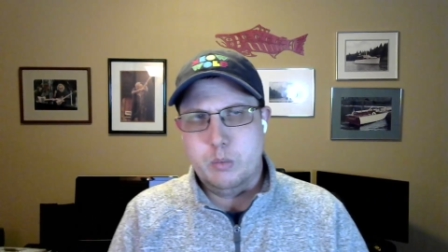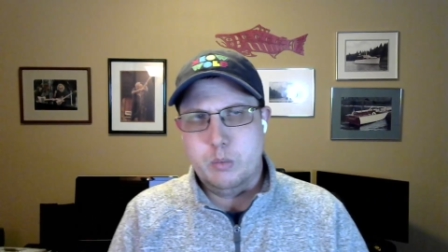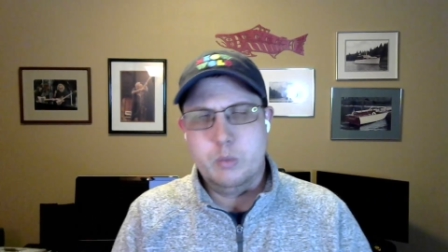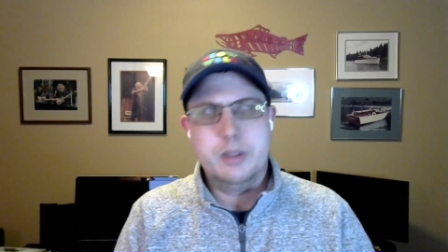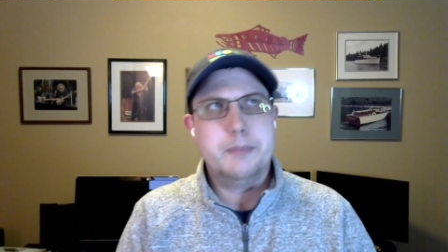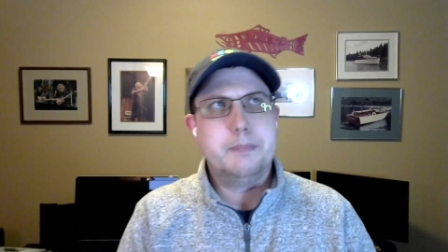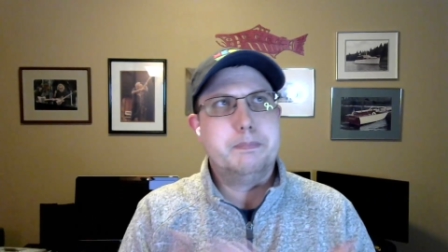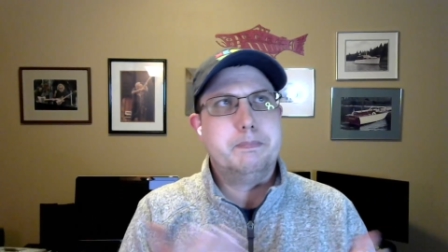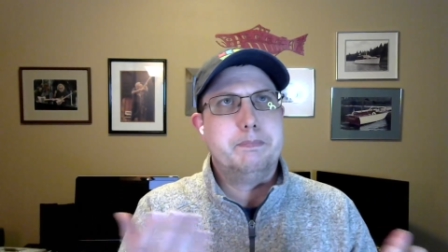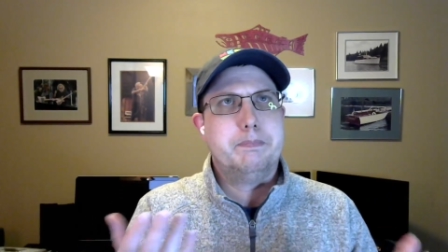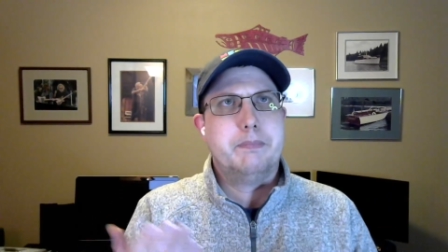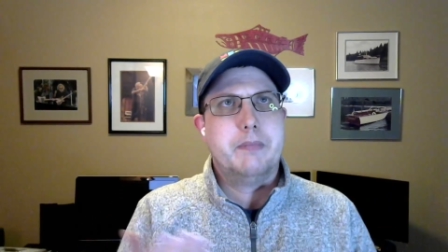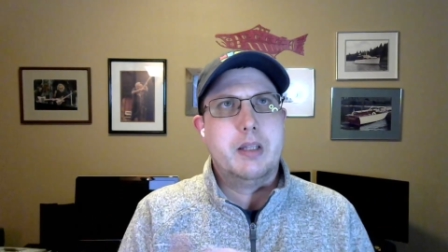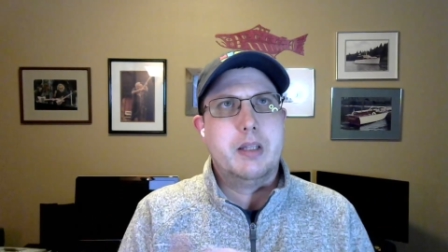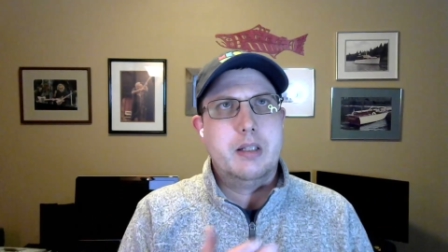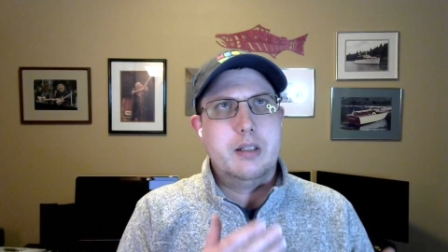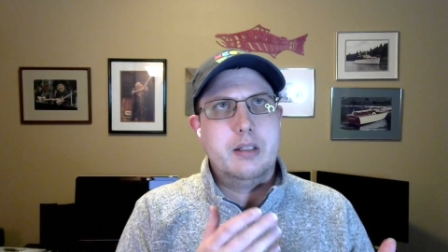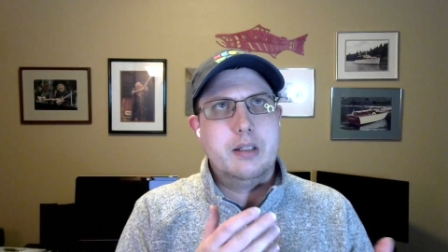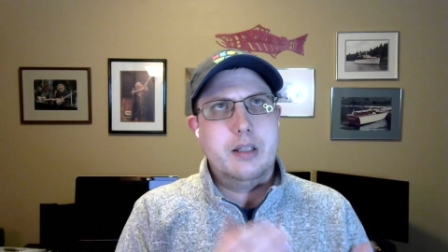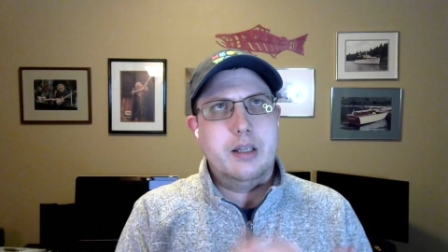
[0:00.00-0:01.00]
Well,
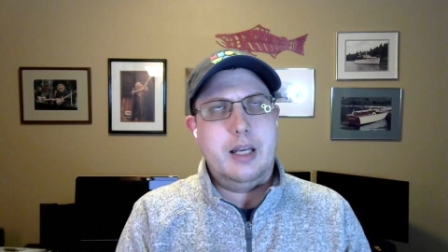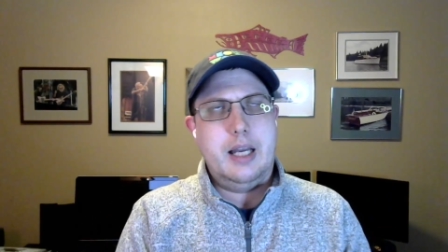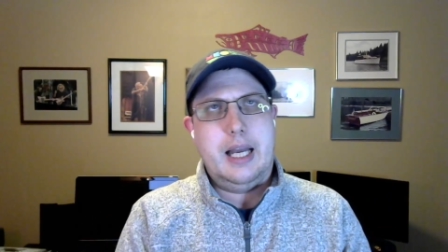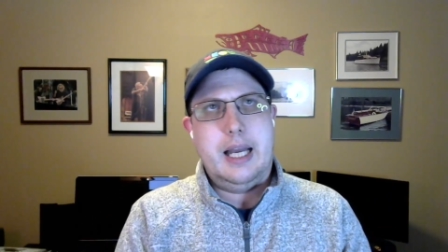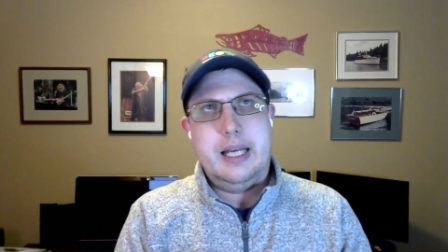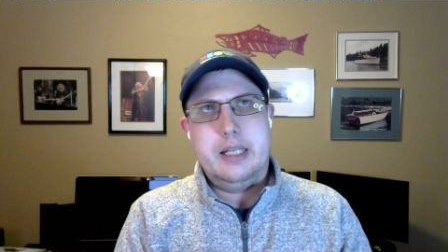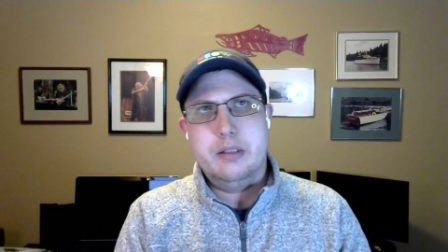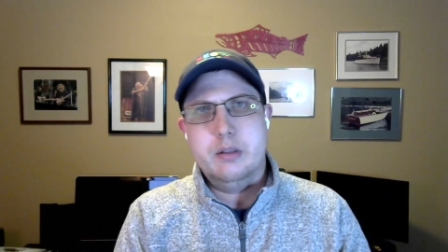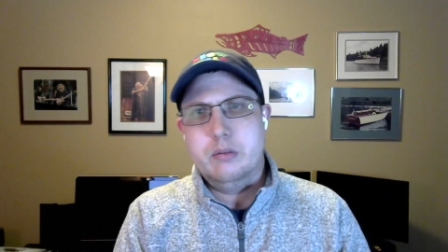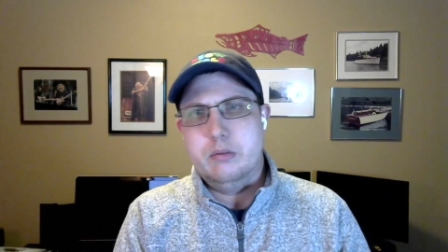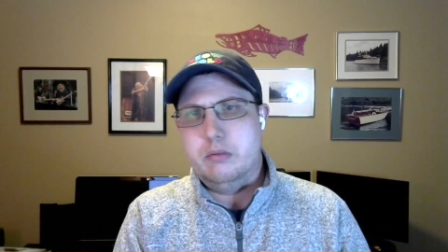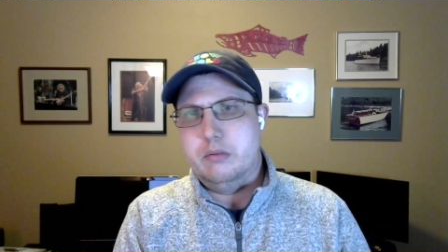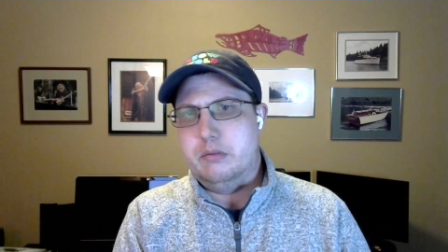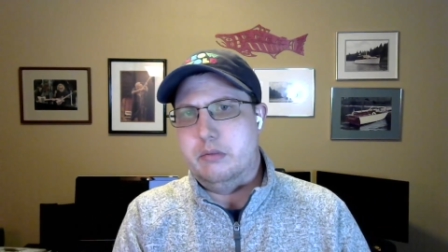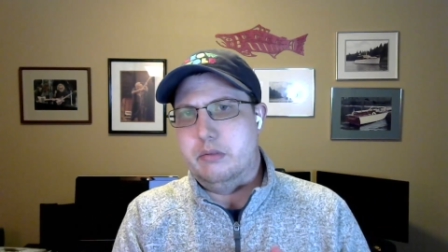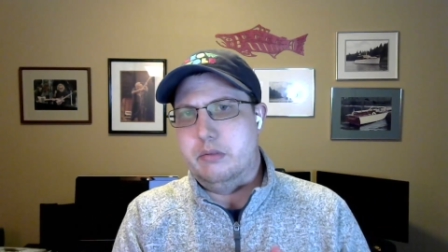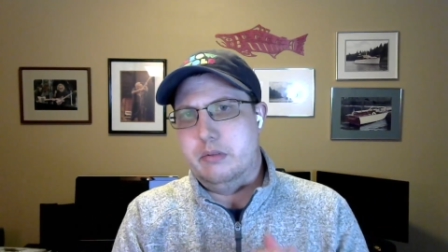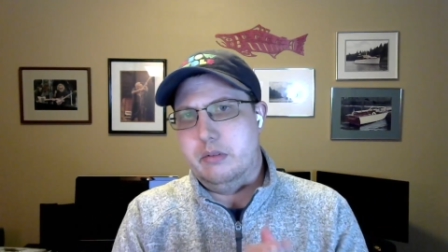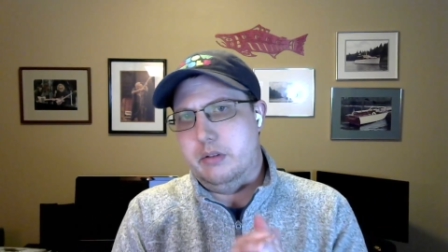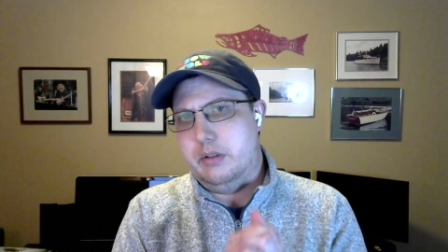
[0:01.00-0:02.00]
I don't
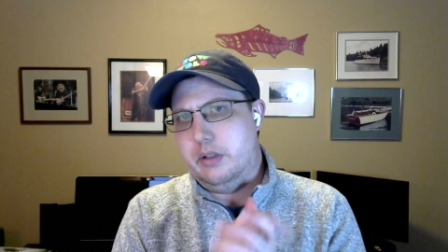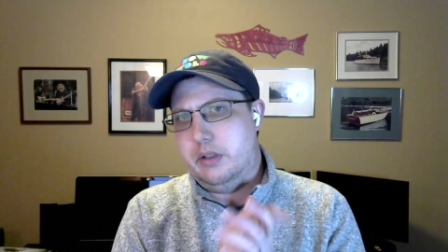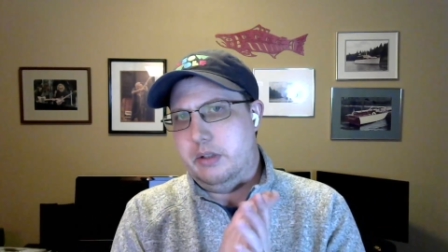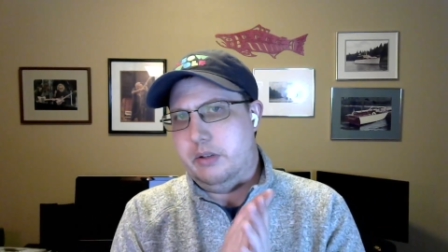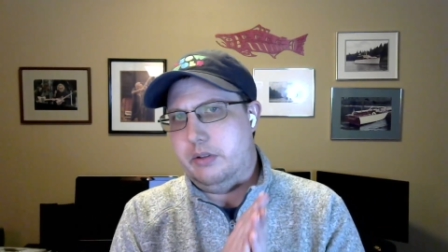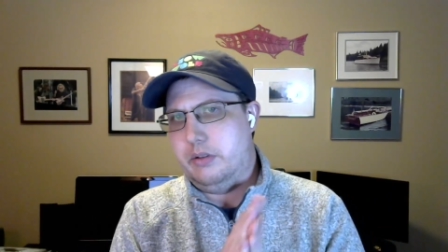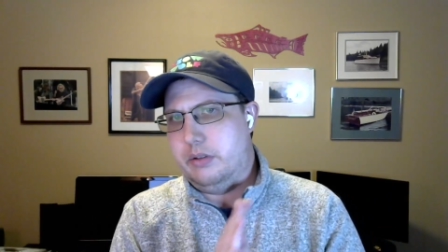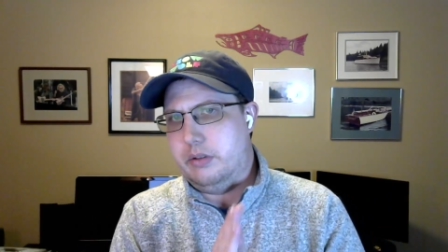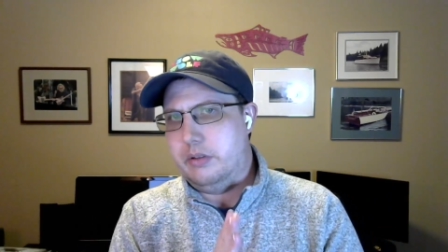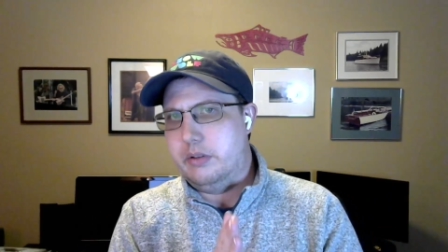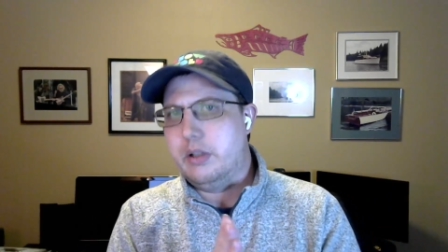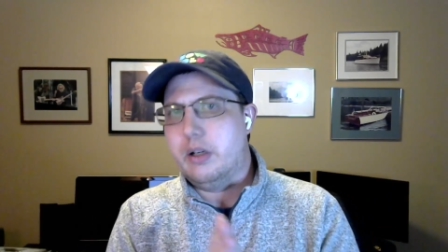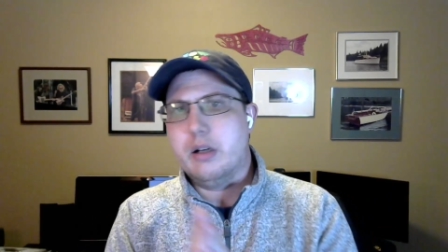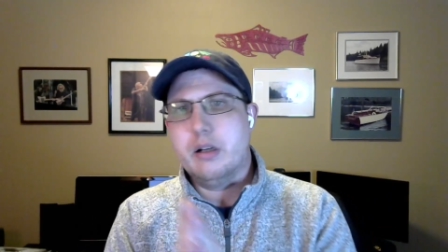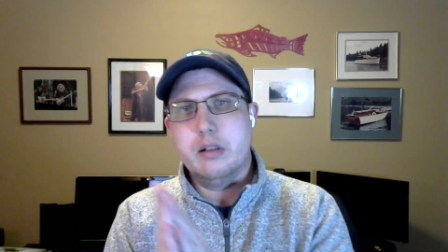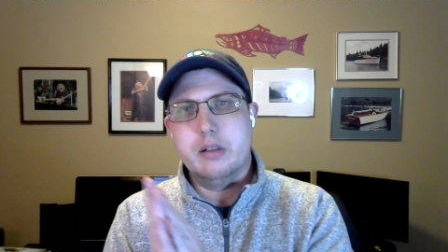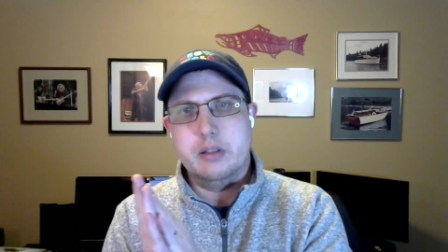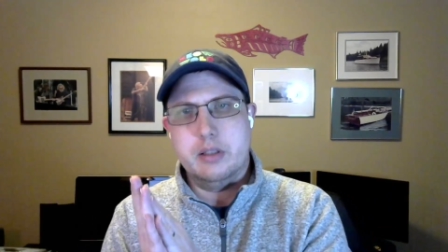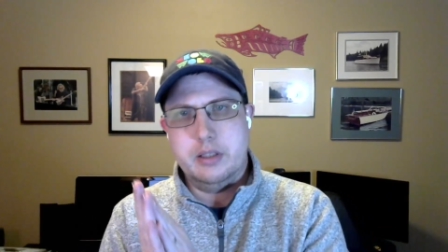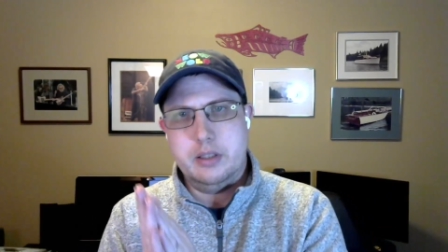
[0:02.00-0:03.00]

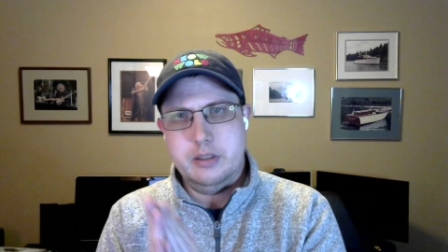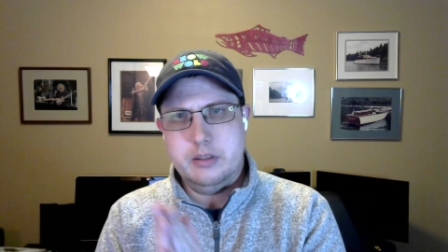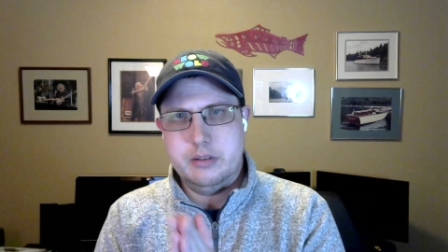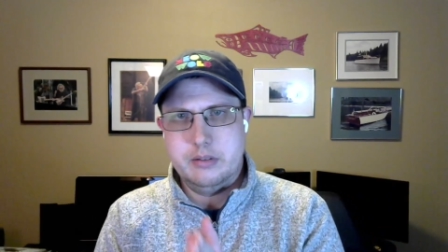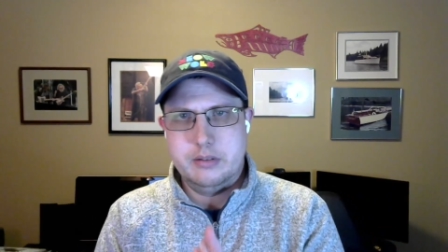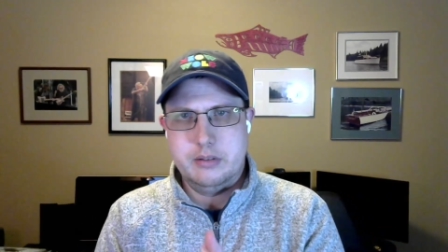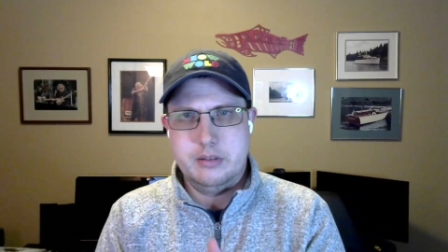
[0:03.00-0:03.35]
necessarily